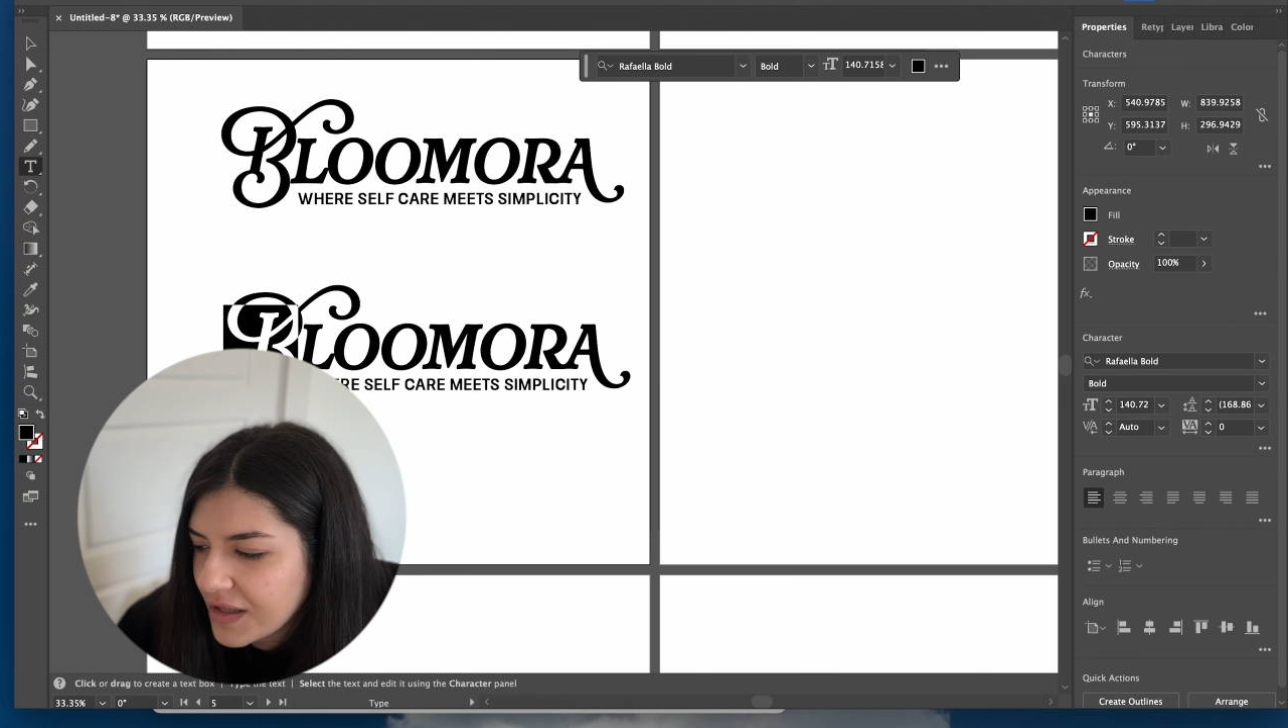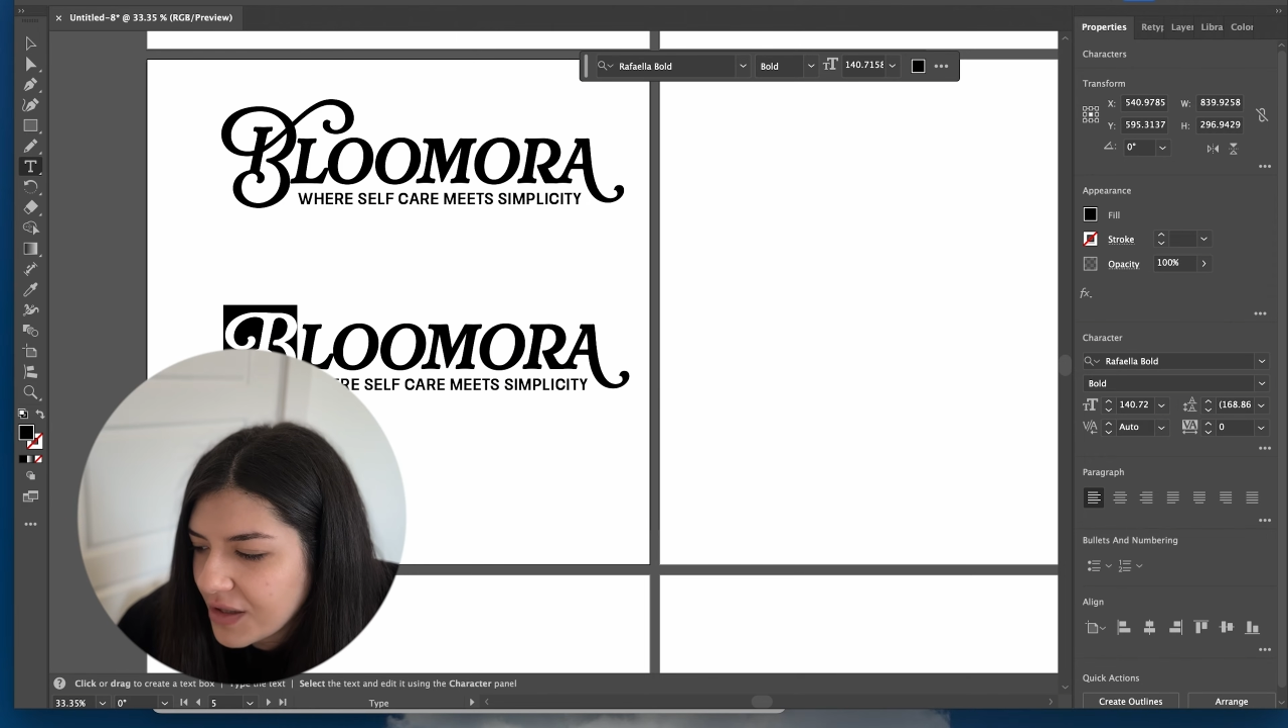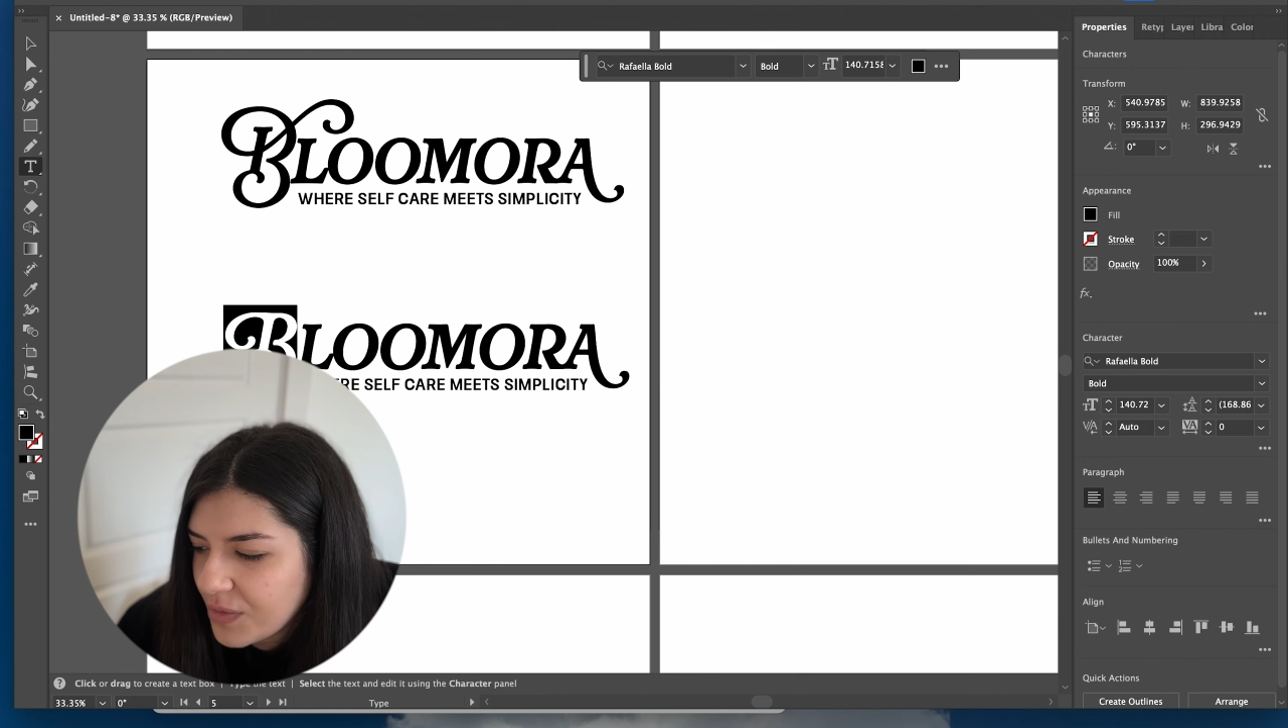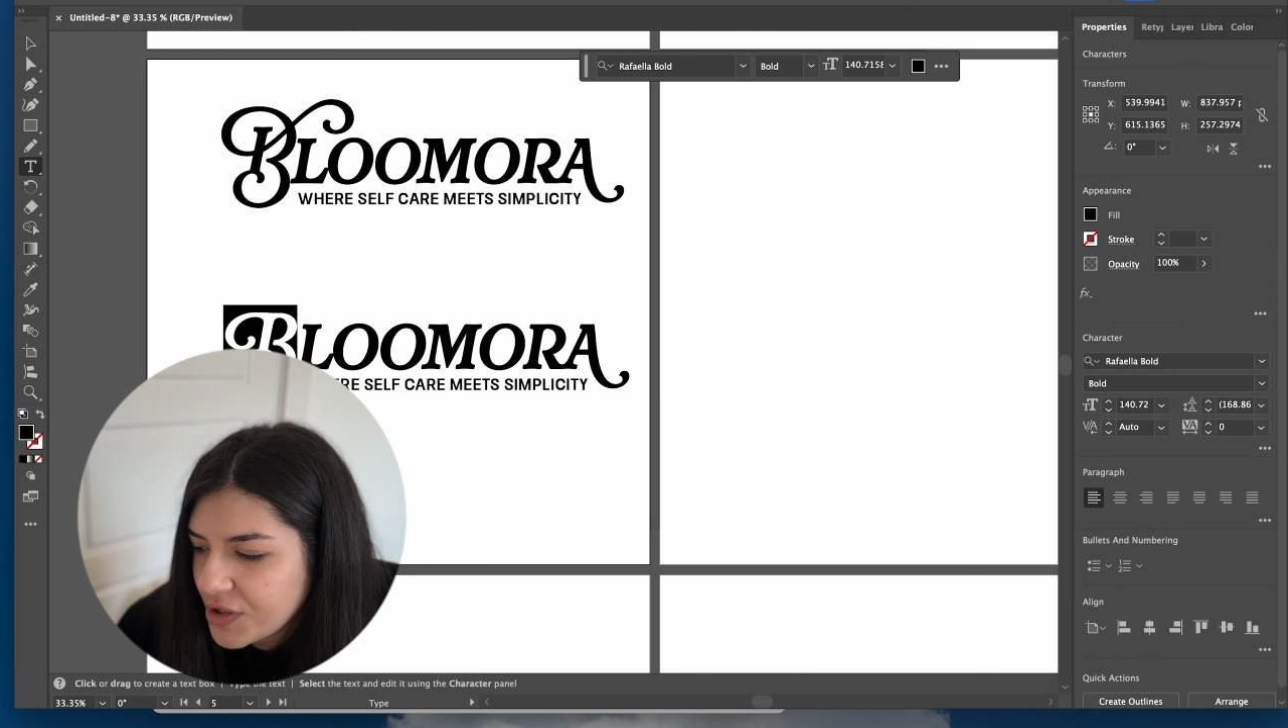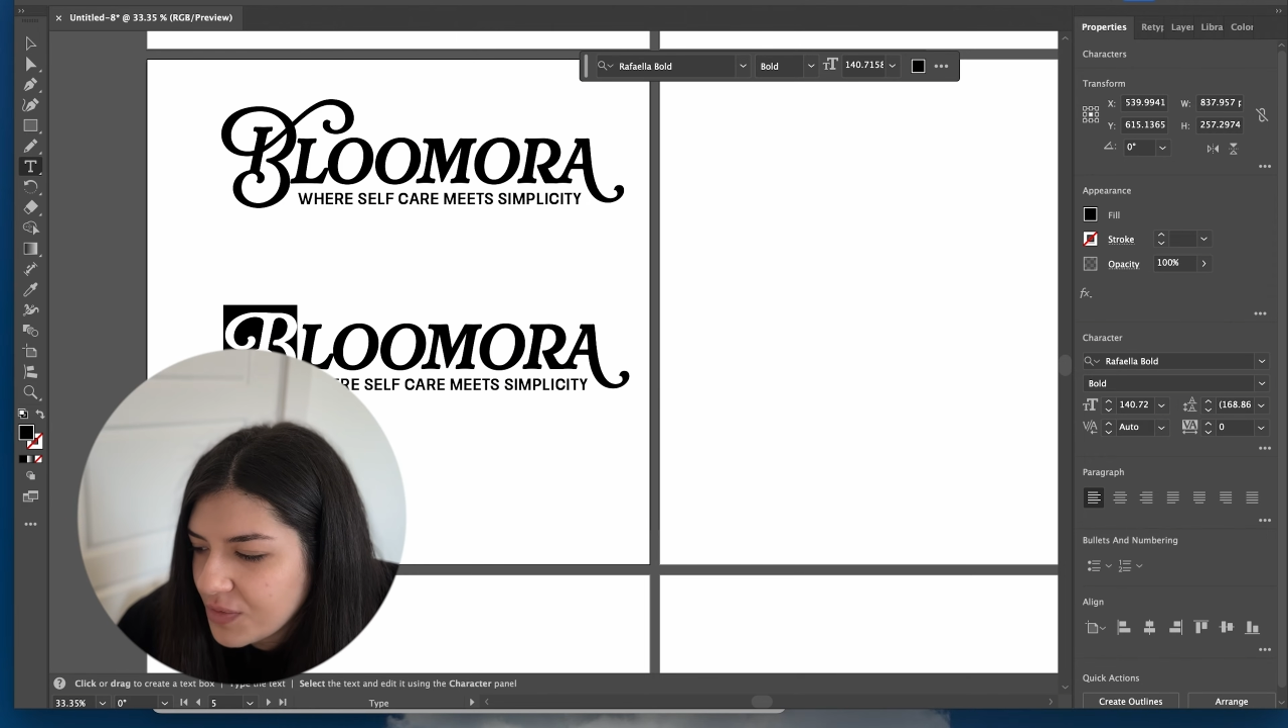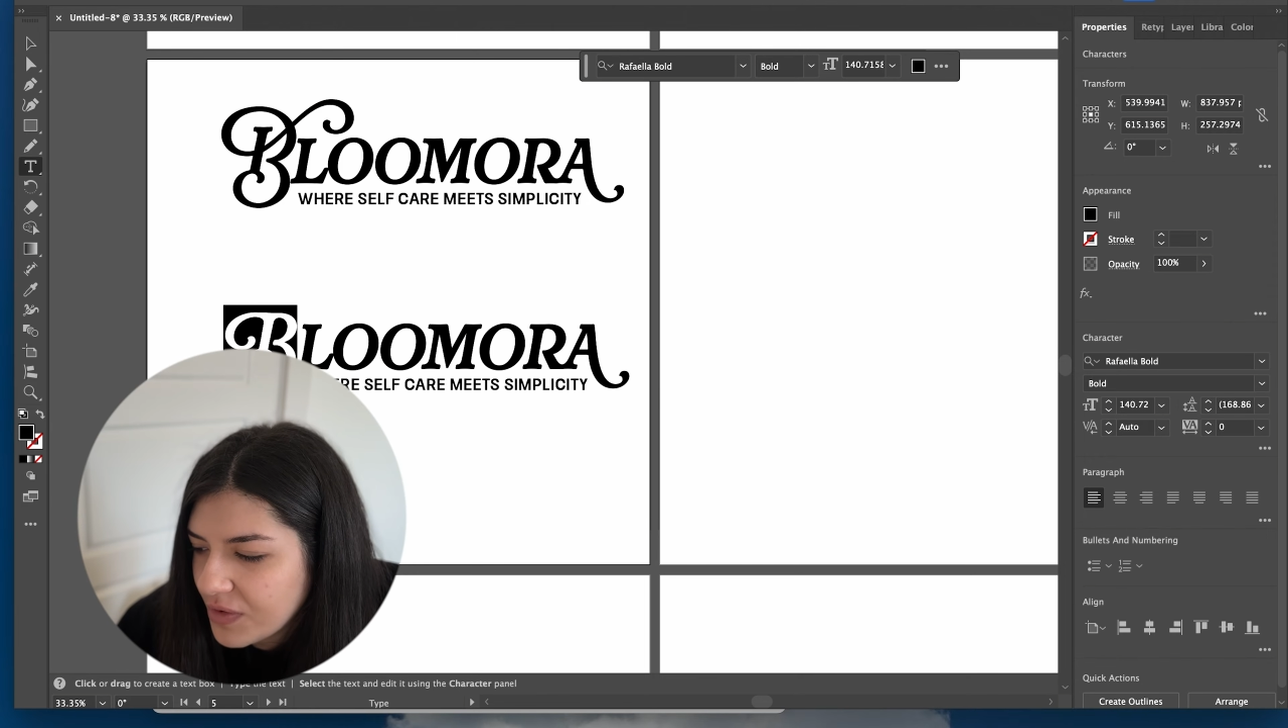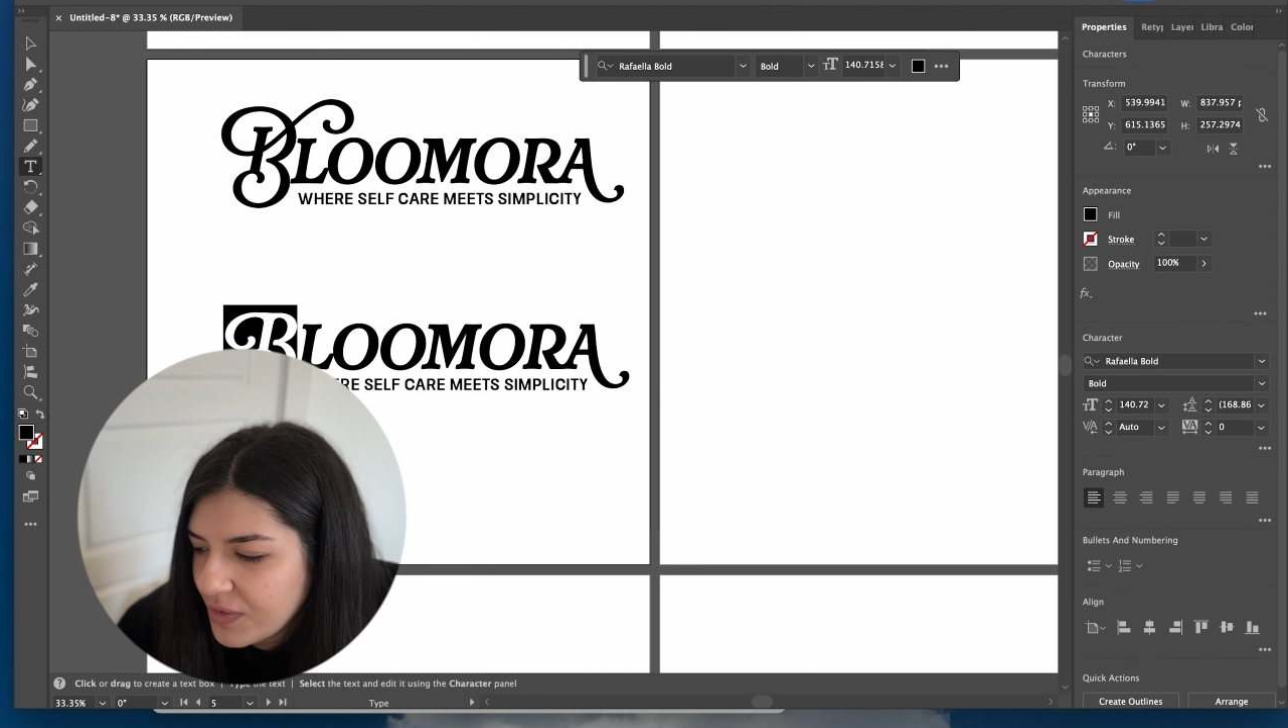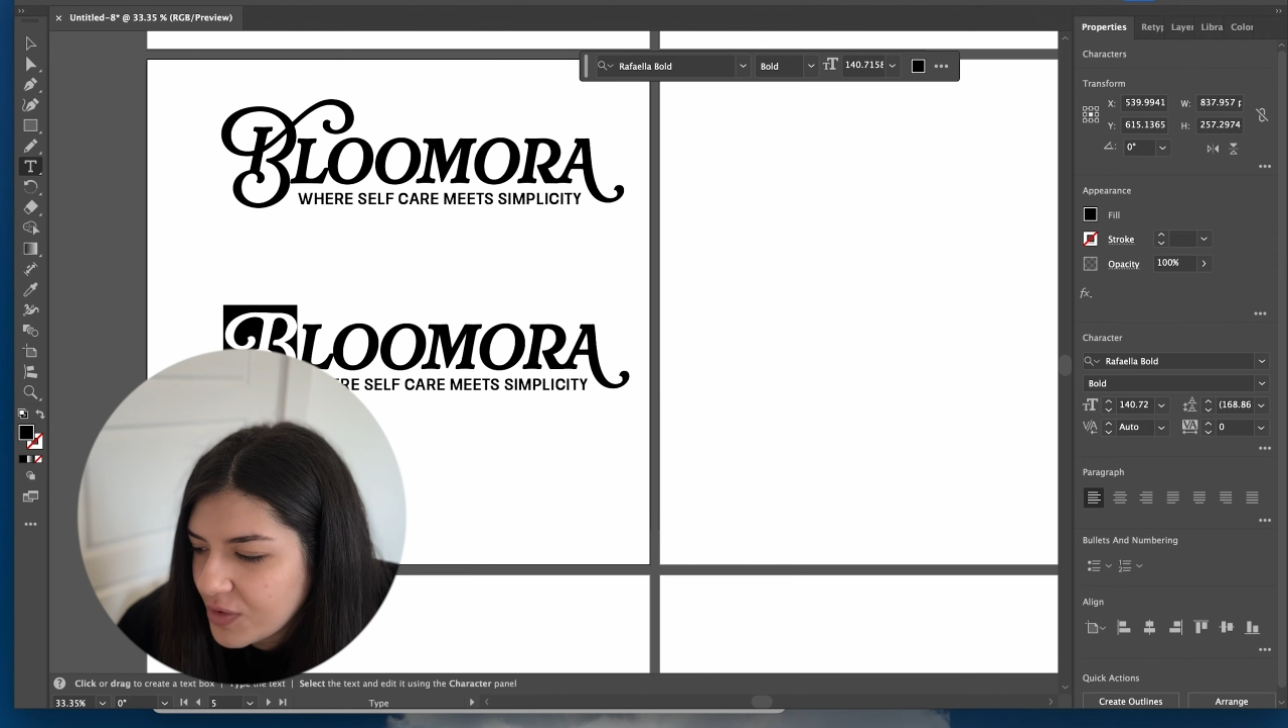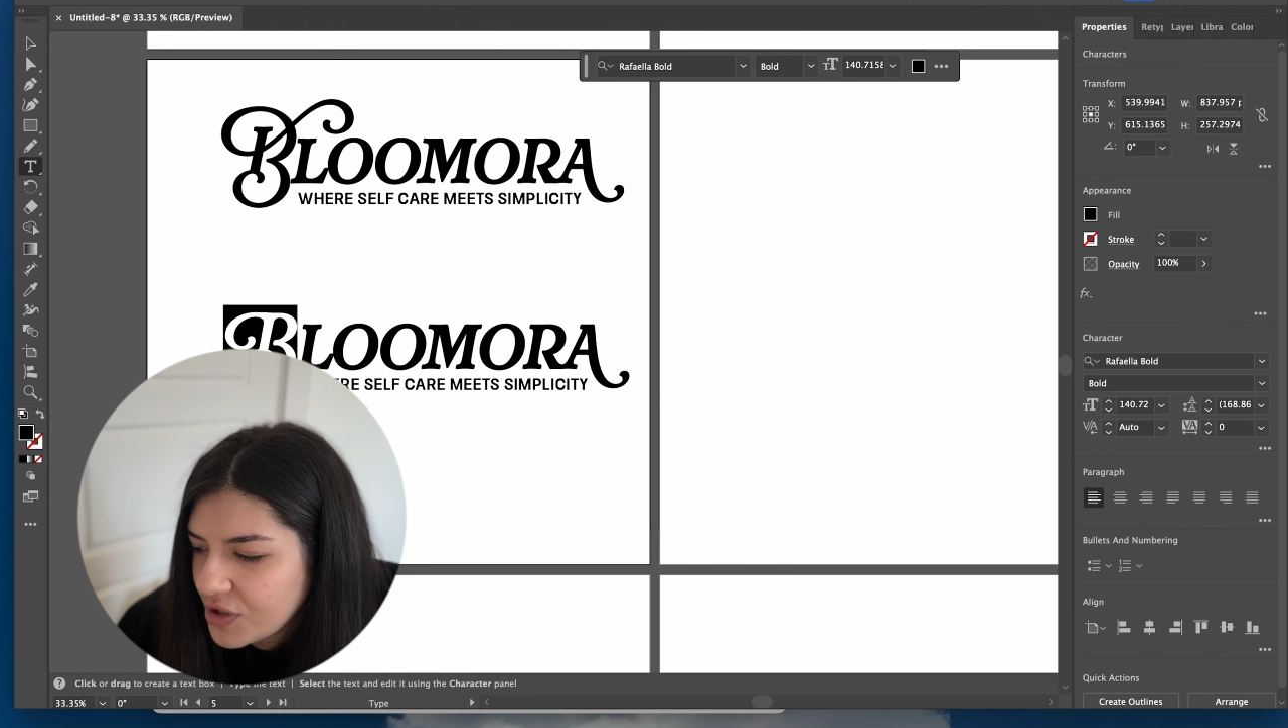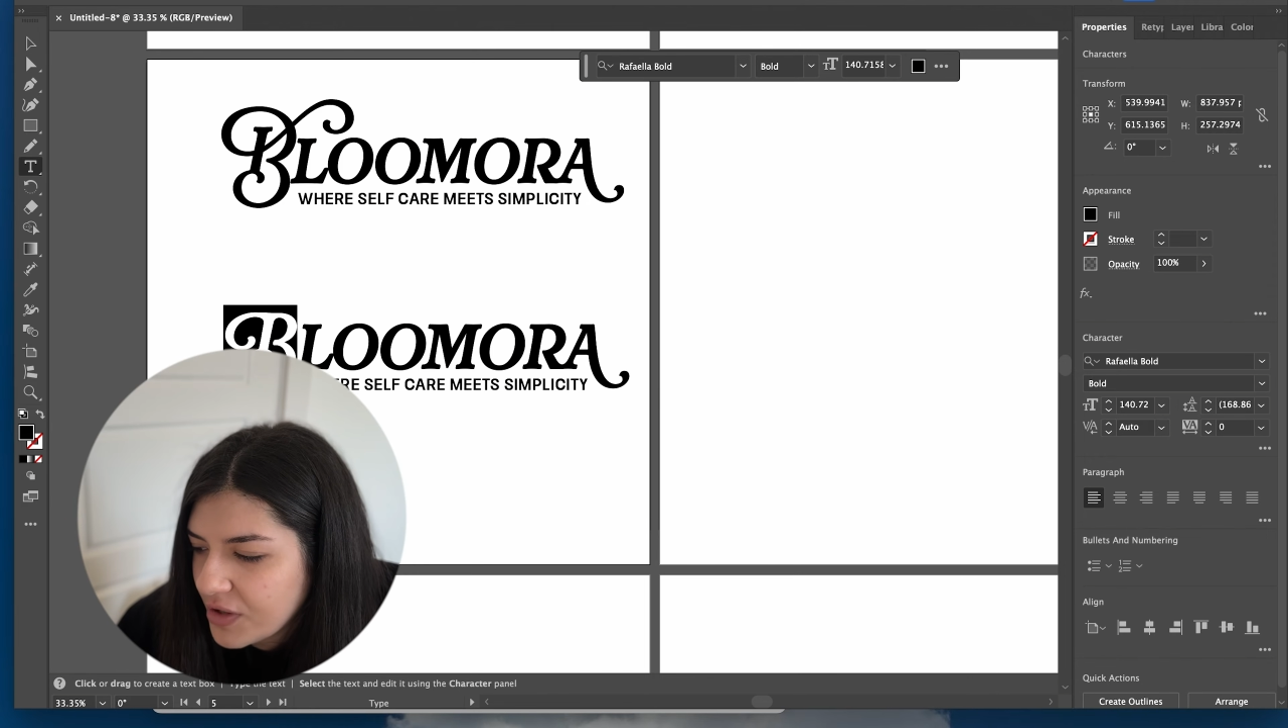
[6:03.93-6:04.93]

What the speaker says: Like, which one would